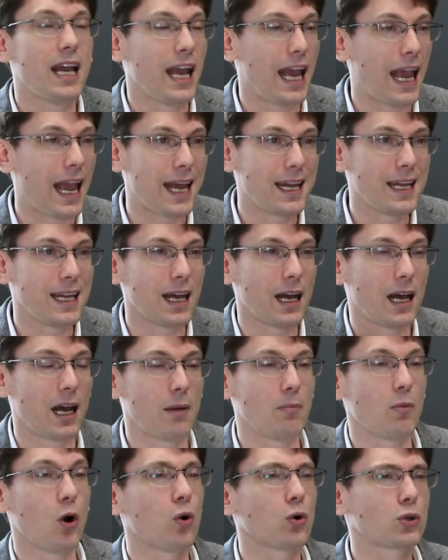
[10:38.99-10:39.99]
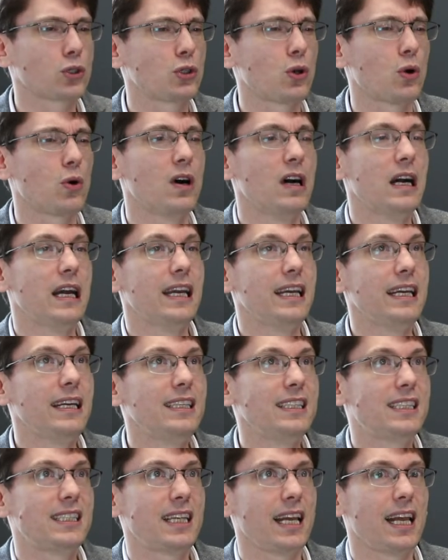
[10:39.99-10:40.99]
and also
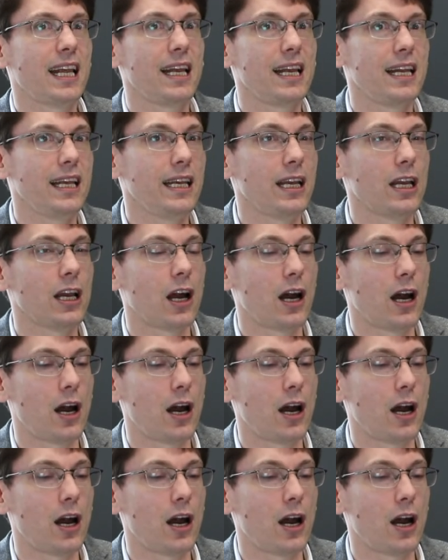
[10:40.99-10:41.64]
insanely